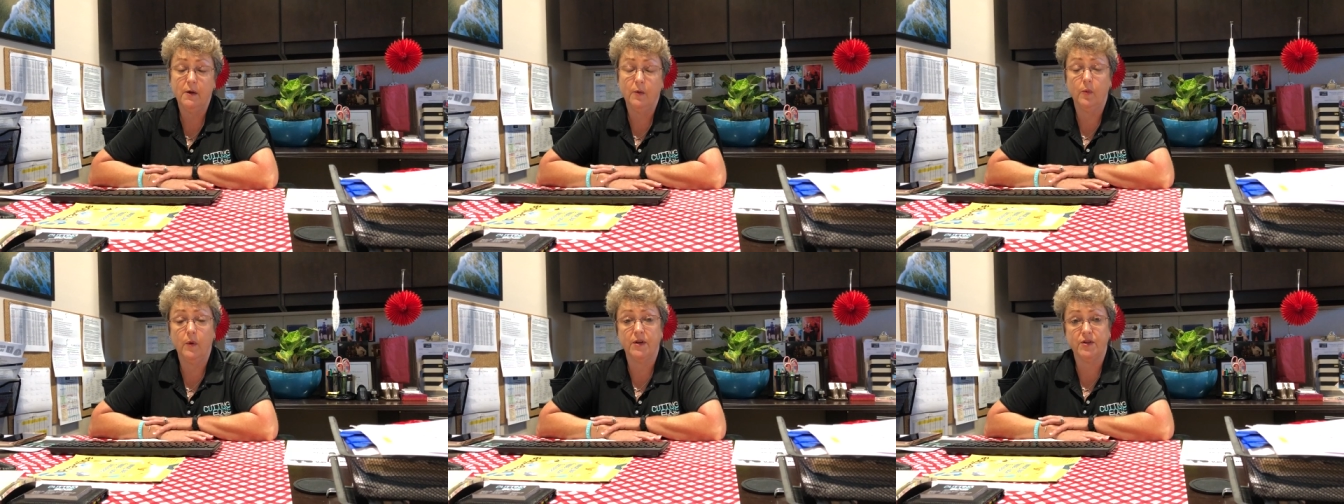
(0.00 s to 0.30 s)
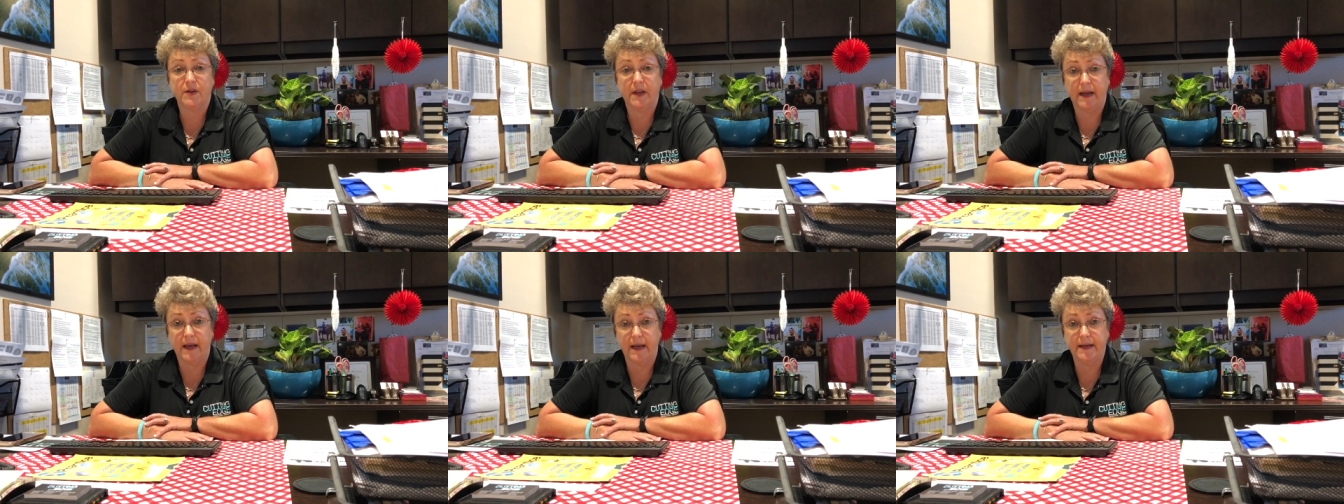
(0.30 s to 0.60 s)

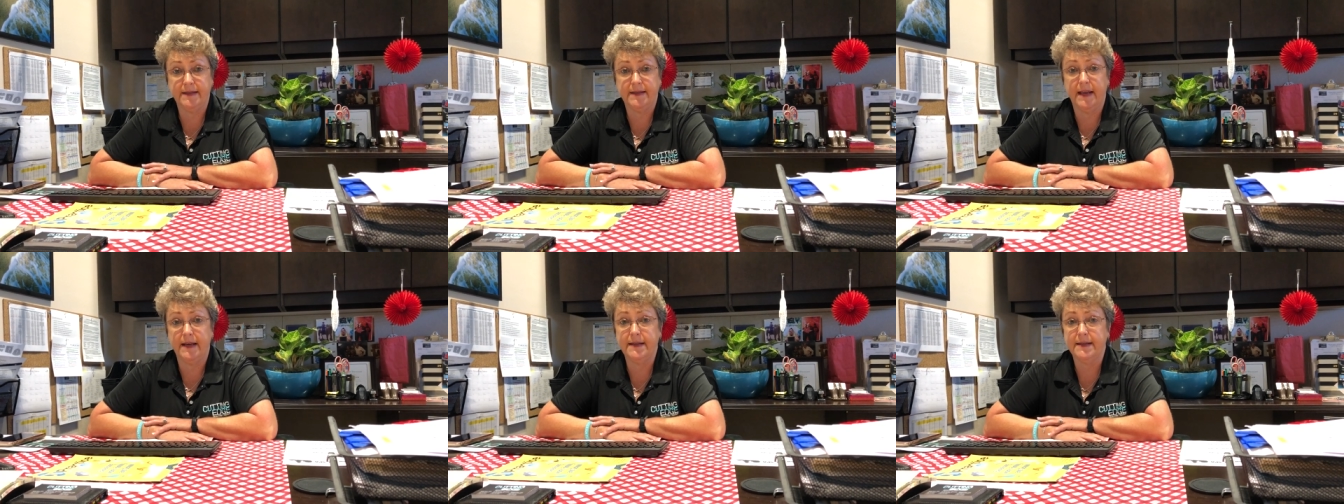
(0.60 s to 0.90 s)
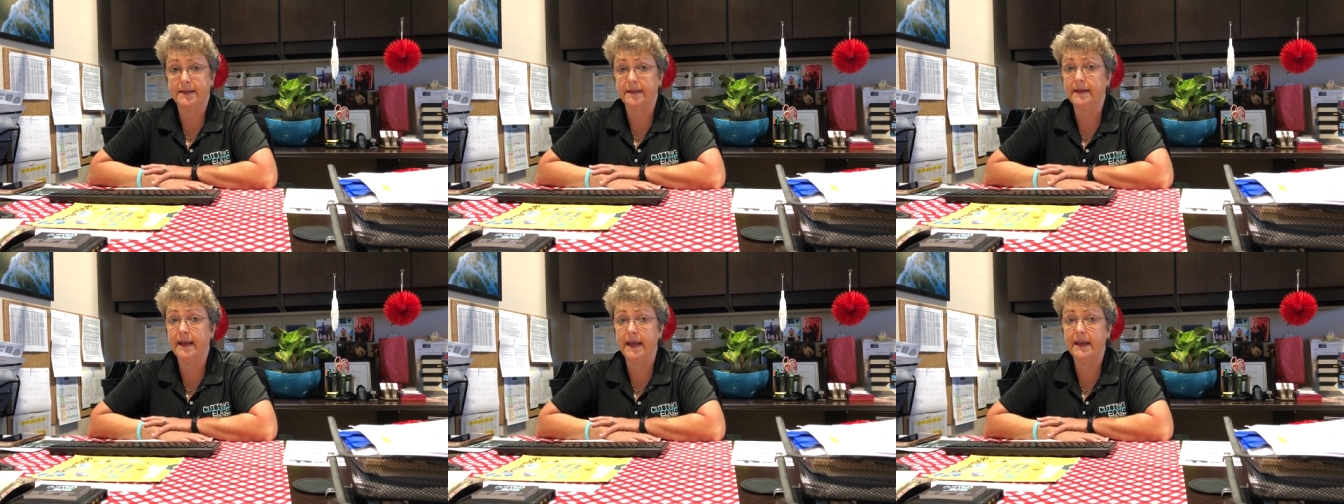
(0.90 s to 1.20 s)
which, like I said,
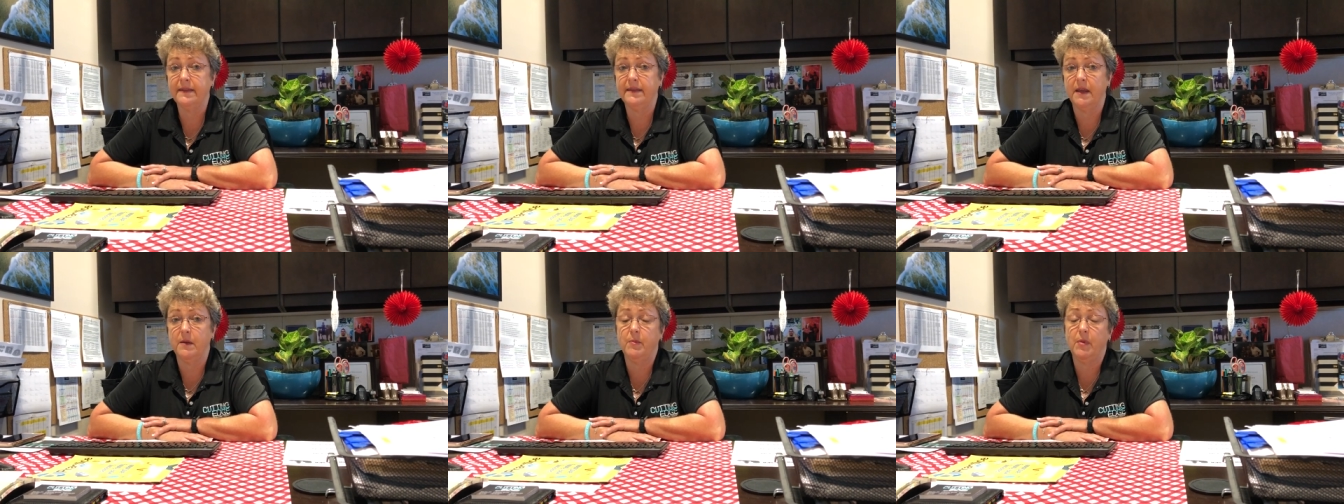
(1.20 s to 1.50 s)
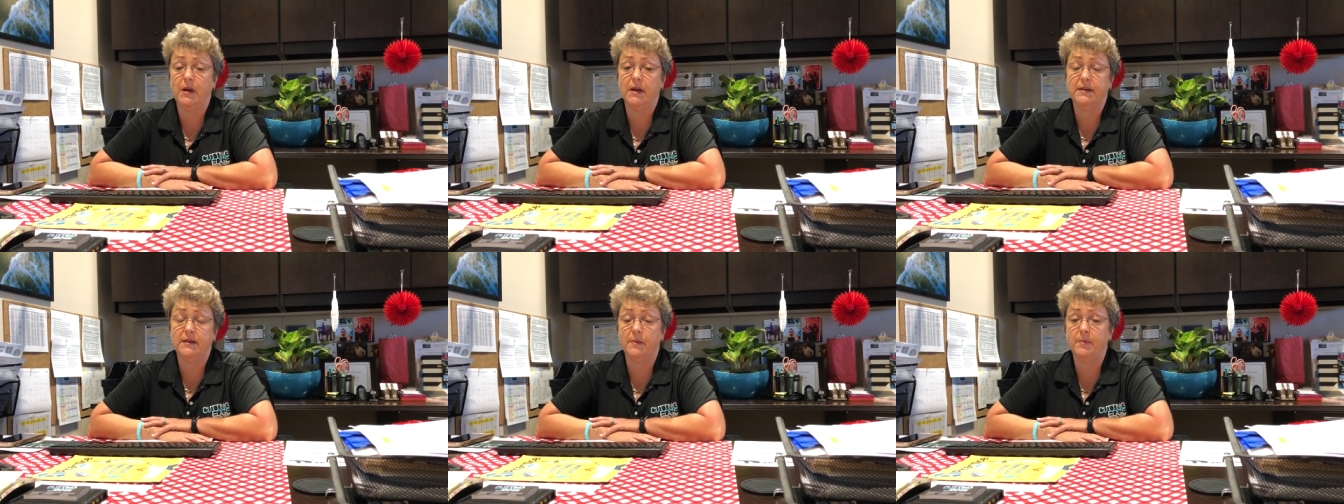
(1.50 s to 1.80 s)
is lengthy,
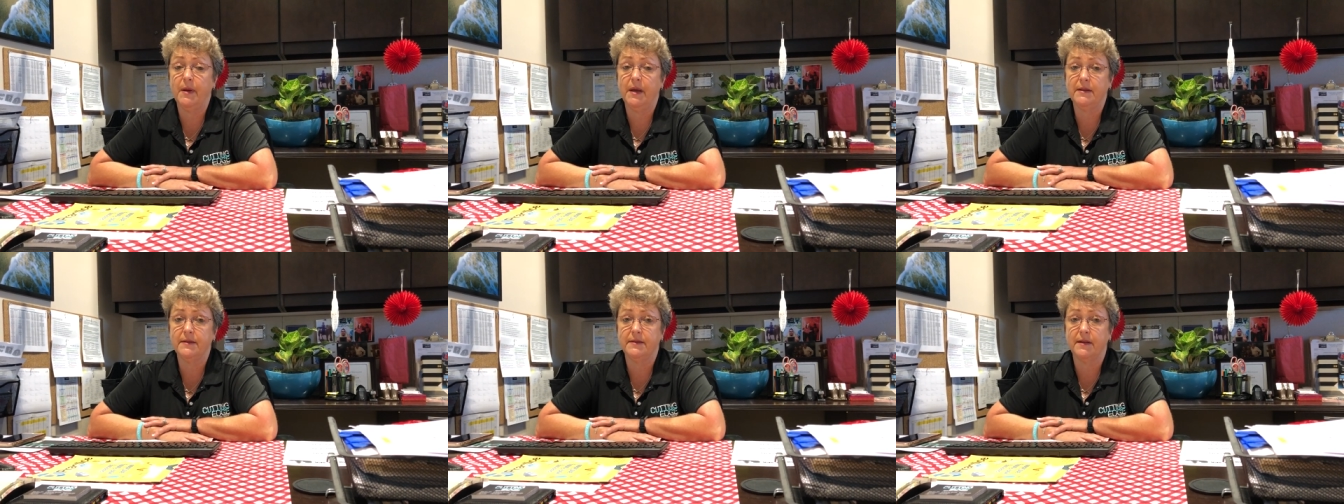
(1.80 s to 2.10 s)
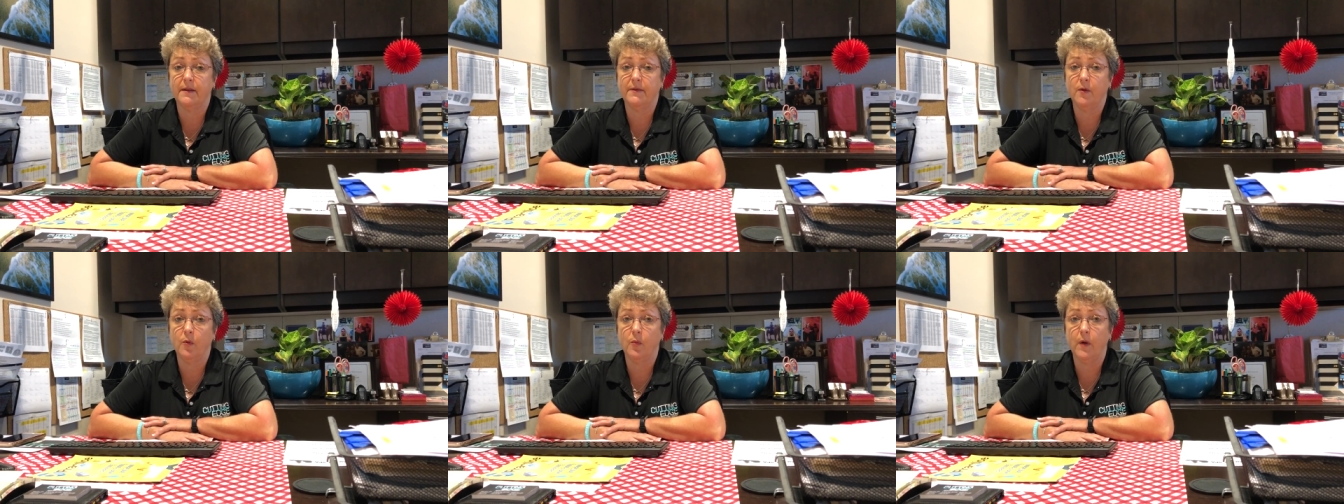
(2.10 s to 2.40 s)
but it depends
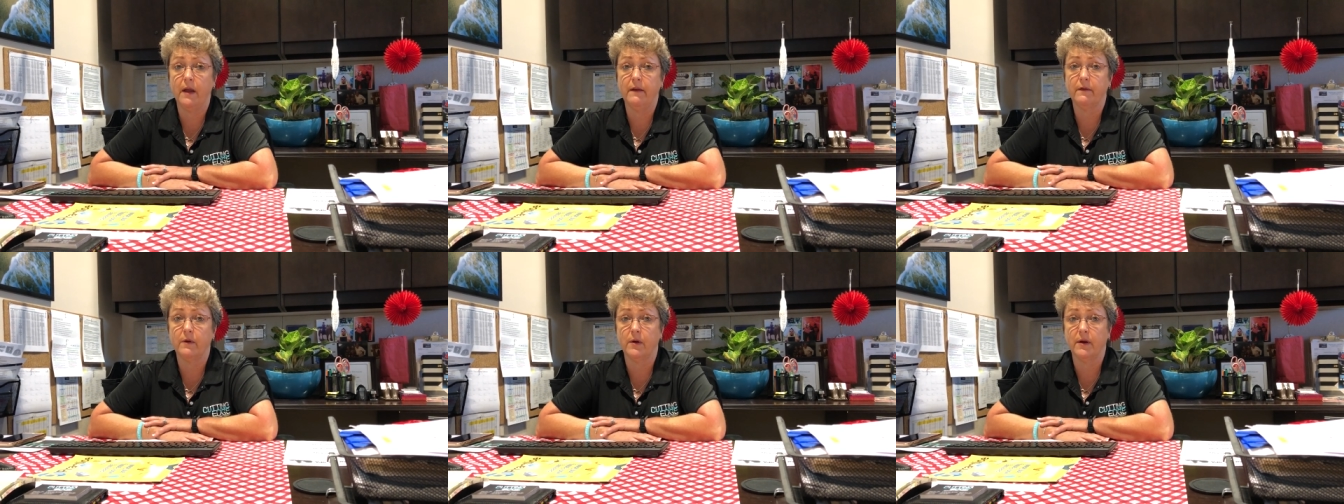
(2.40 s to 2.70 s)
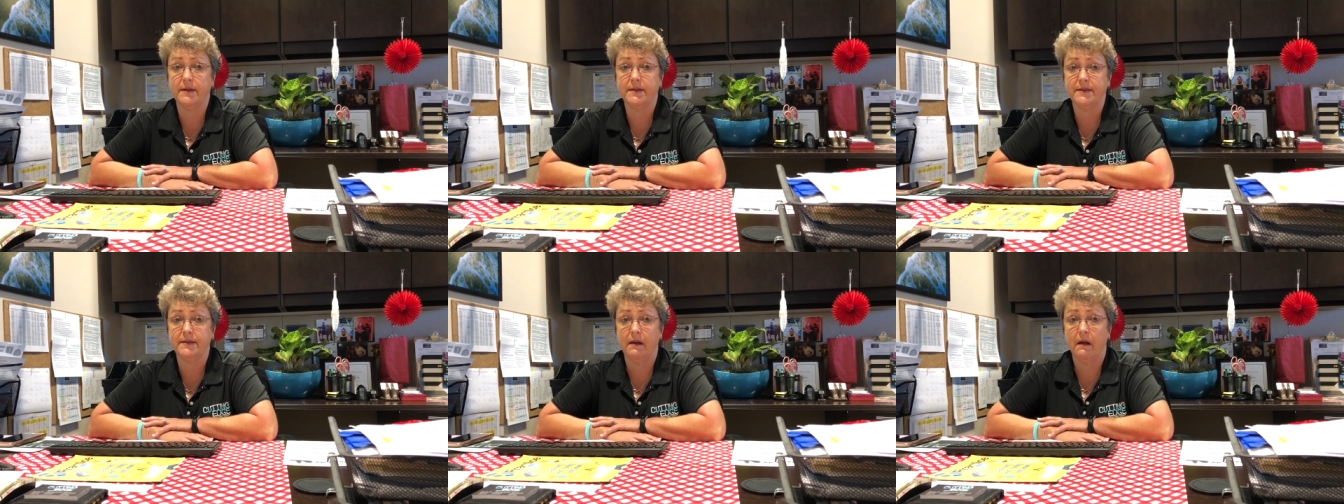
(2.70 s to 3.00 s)
on the waiver
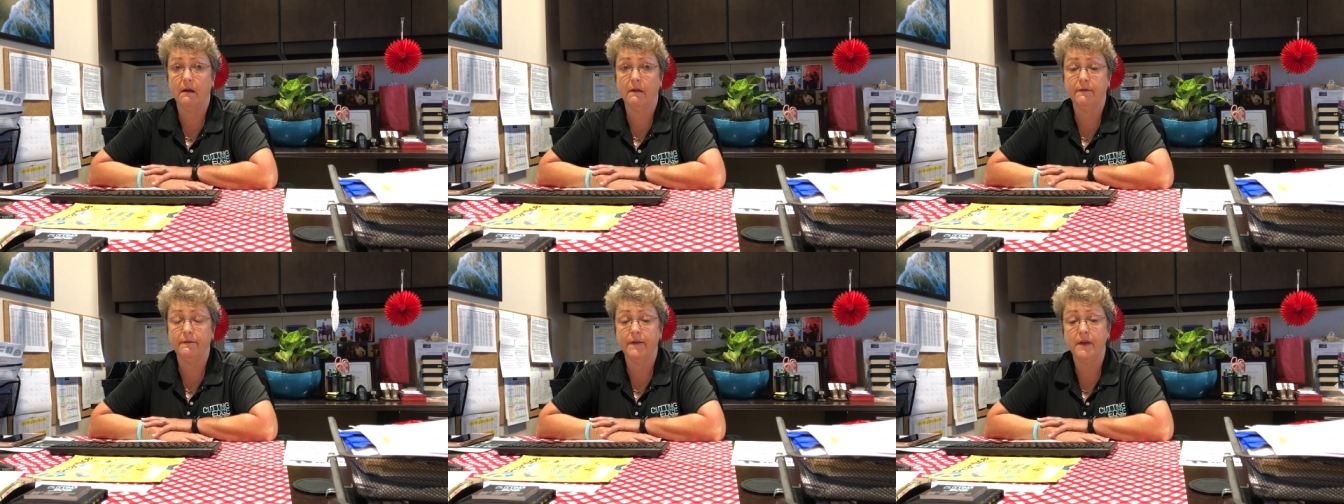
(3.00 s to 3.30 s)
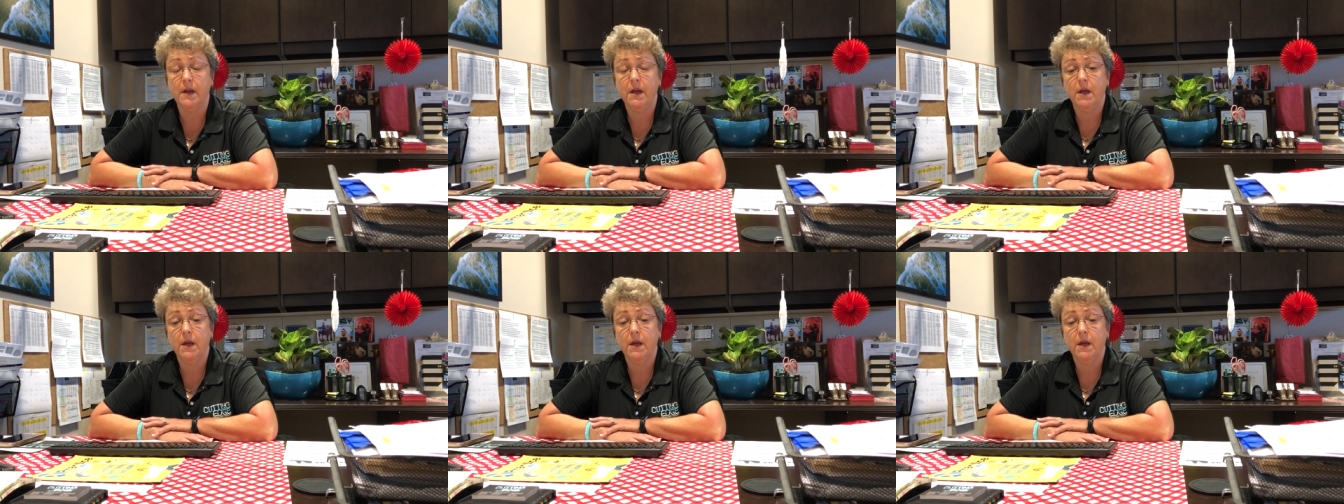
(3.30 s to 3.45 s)
itself.